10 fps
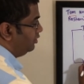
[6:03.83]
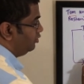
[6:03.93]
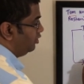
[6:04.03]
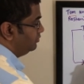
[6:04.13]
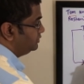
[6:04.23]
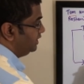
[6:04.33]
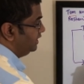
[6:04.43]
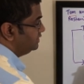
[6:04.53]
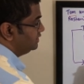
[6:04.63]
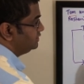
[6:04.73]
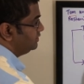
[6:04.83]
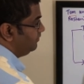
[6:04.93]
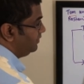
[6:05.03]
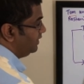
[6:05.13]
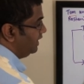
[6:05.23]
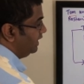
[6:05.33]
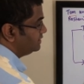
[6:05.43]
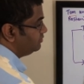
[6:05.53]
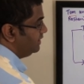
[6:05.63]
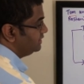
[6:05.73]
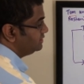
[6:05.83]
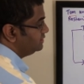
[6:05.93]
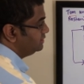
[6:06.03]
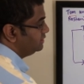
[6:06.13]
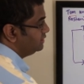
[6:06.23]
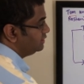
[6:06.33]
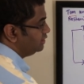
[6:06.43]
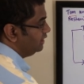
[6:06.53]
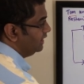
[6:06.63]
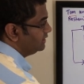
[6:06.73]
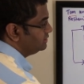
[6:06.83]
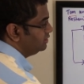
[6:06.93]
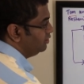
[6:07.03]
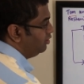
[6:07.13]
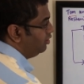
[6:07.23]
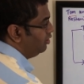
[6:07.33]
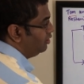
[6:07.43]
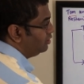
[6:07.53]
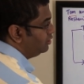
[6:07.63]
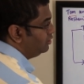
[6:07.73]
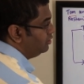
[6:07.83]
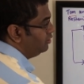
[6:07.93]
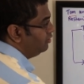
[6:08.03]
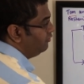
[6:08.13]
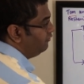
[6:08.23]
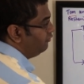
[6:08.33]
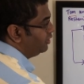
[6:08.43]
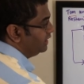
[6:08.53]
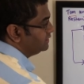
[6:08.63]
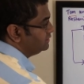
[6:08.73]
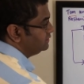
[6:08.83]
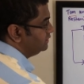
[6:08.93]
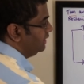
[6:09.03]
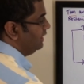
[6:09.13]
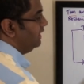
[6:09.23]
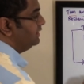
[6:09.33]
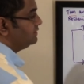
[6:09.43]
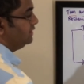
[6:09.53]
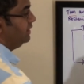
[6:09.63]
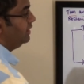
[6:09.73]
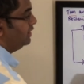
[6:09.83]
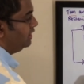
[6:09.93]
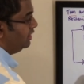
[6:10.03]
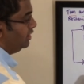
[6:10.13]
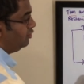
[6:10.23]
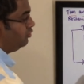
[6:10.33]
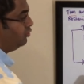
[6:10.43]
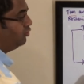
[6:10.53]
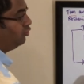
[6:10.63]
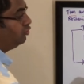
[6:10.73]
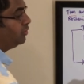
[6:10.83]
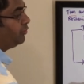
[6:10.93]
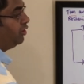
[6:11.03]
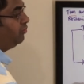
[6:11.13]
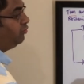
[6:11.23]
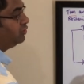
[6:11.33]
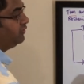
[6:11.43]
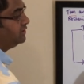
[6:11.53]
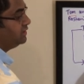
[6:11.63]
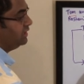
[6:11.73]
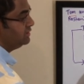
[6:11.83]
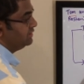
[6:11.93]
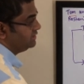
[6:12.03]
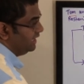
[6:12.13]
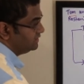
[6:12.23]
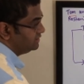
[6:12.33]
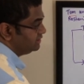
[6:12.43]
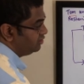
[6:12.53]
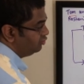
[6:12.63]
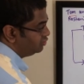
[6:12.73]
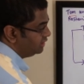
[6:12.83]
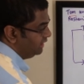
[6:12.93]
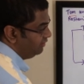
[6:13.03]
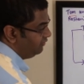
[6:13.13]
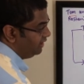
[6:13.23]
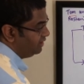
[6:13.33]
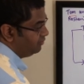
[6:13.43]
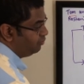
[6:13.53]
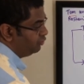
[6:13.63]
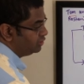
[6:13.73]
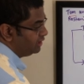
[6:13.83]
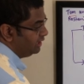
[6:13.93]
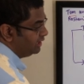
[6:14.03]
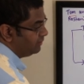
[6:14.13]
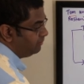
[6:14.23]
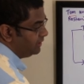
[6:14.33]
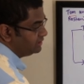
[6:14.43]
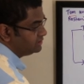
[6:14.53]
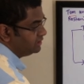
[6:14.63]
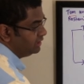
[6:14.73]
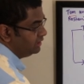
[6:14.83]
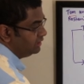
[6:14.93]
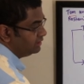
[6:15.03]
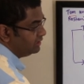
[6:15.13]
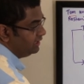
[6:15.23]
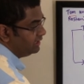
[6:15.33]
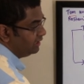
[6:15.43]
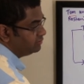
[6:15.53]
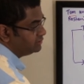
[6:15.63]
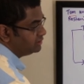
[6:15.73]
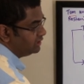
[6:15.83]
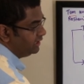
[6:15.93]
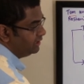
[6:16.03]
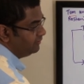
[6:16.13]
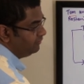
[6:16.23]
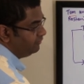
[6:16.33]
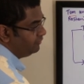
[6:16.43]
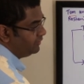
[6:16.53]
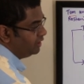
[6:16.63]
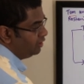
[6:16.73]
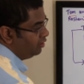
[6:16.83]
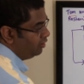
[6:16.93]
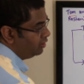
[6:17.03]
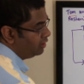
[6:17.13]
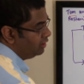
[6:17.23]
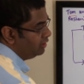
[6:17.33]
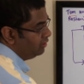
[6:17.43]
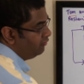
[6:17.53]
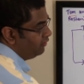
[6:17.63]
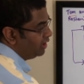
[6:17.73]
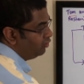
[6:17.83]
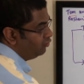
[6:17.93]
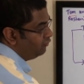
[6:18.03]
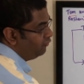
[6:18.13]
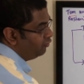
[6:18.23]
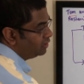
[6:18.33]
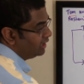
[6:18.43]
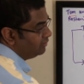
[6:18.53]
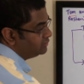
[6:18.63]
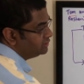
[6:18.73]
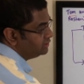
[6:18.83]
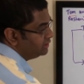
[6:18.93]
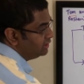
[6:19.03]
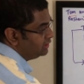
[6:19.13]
Tom's age is x plus 3x or 4x. Let us see to do the problem both ways. Since x is equal to 3, we put 3 here, plus 3 times 3, or we can do 4 times